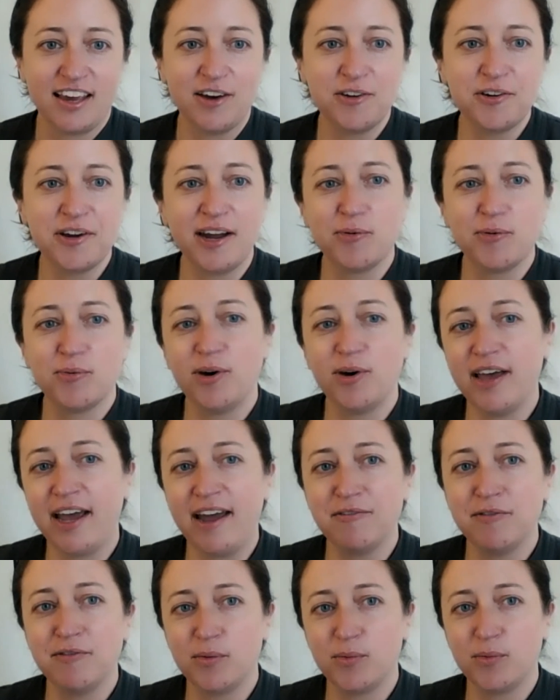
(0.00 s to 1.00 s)
Okay, well, I
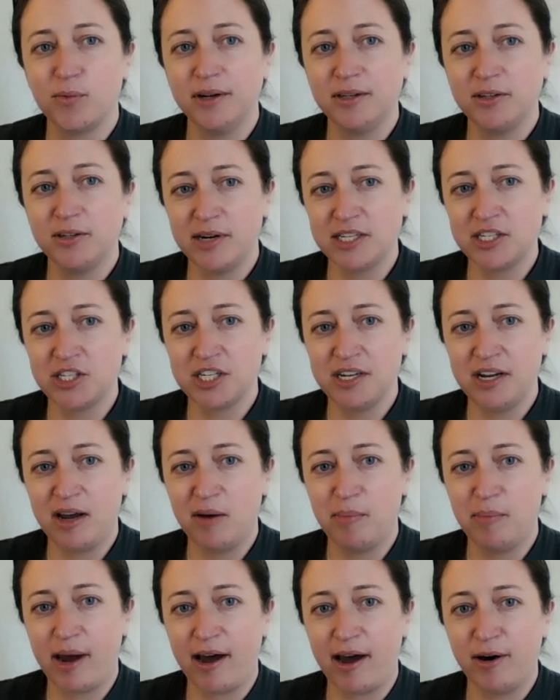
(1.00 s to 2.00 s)
have one question
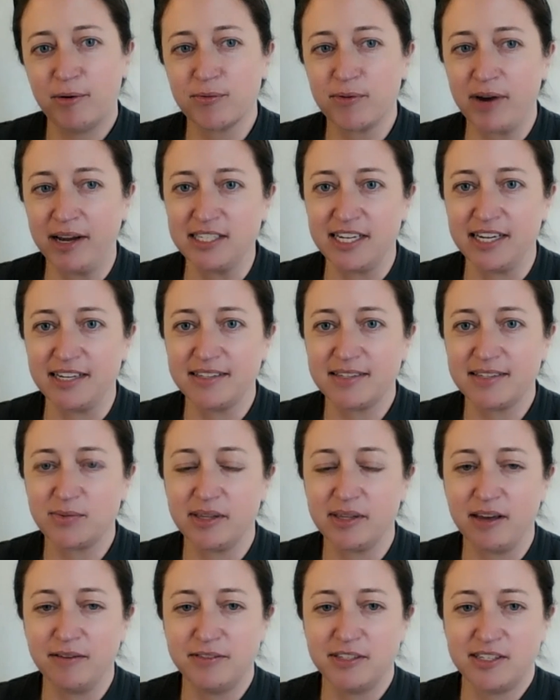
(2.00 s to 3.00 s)
about wren-tits.
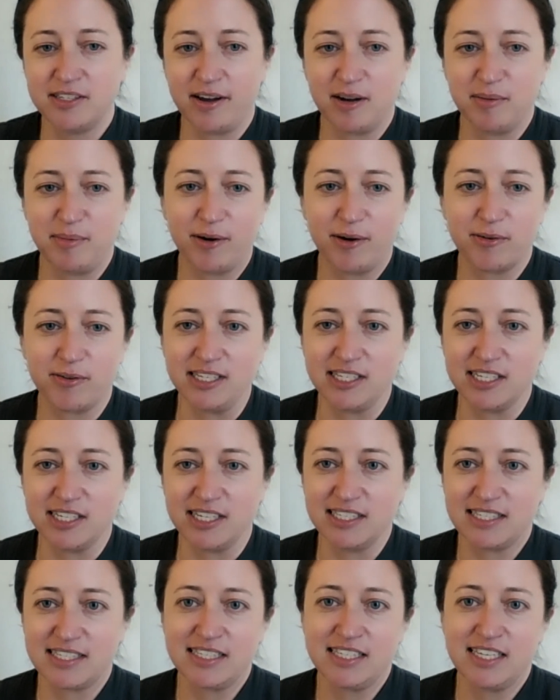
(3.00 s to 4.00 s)
We love to talk about
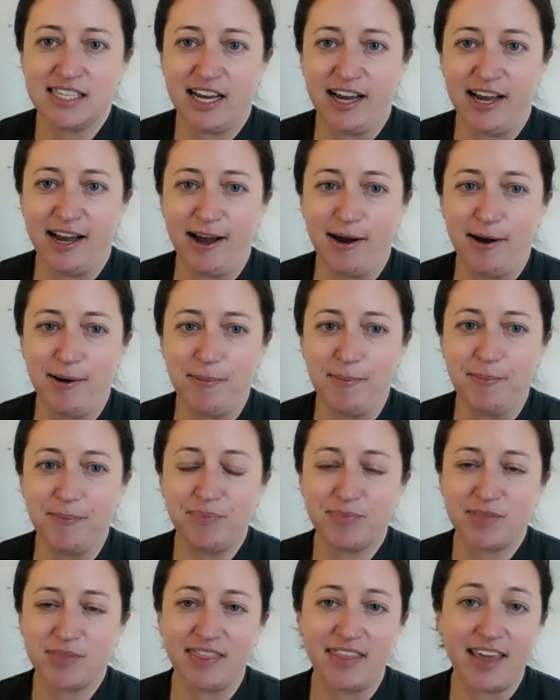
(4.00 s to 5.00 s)
wren-tits,
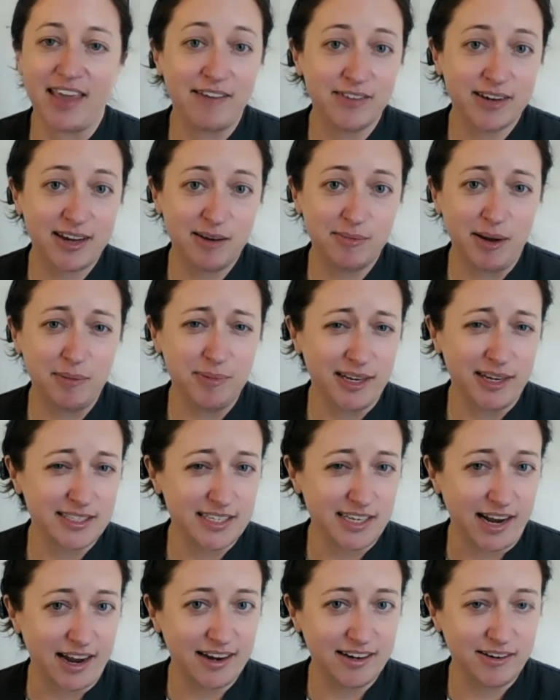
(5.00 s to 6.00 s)
and they haven't come up yet
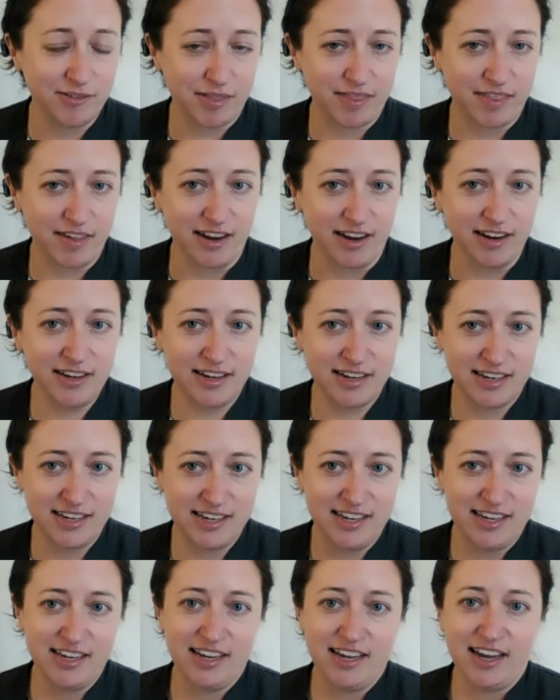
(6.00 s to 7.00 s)
today, I don't think.
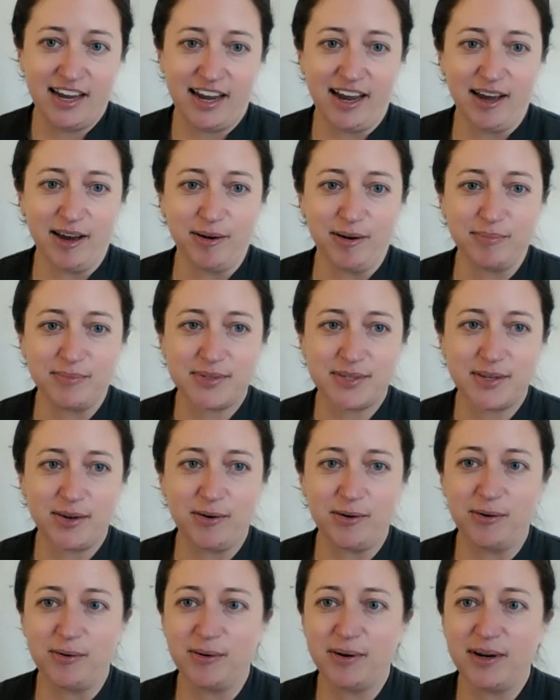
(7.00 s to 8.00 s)

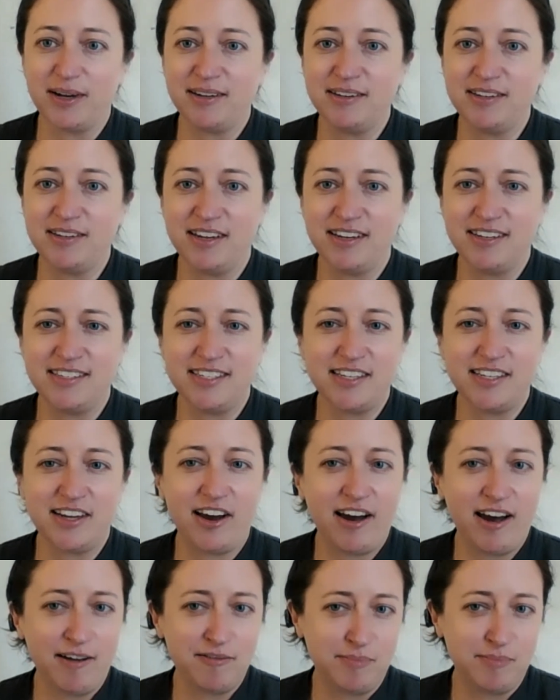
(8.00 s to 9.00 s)
So
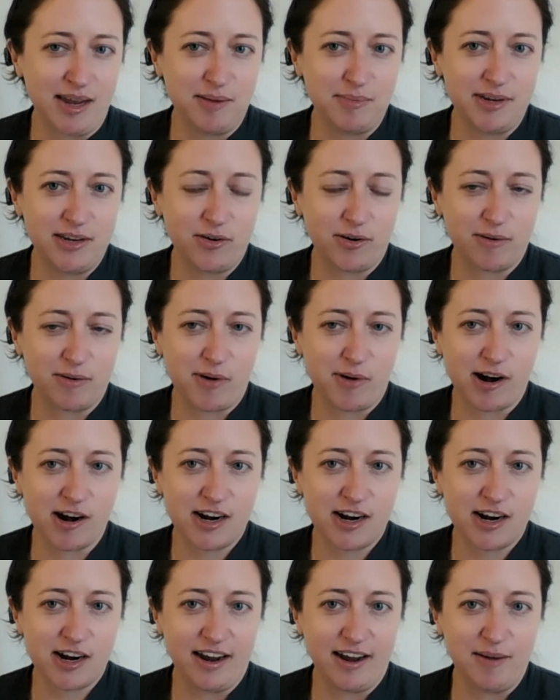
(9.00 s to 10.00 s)
Nadav, maybe, or
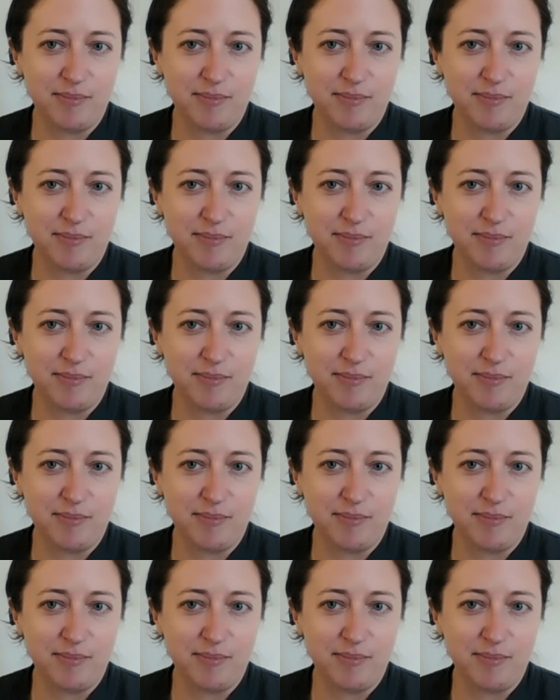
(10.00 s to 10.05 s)
Mark,